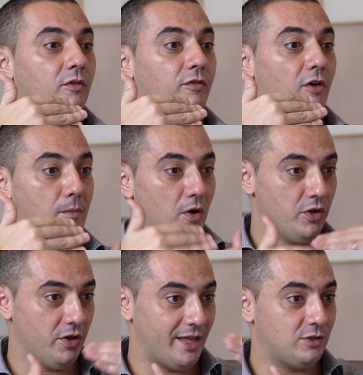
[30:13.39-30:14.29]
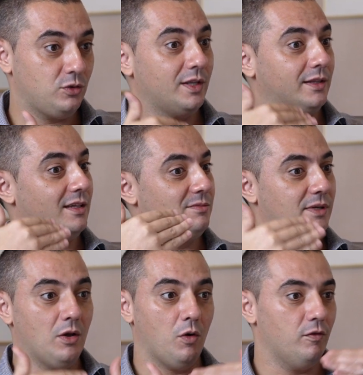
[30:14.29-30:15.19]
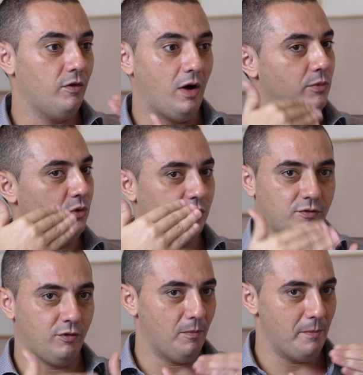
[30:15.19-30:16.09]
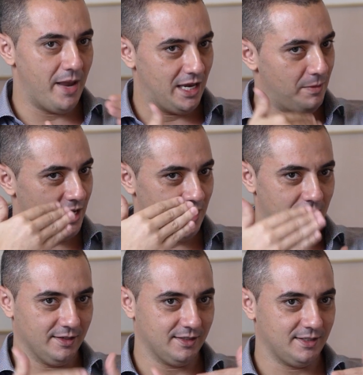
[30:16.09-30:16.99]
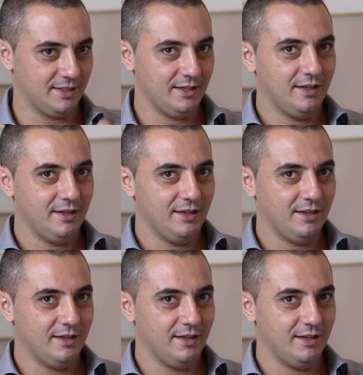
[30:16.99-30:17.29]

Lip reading: for Mother Nature that has been over-abused for many, many years.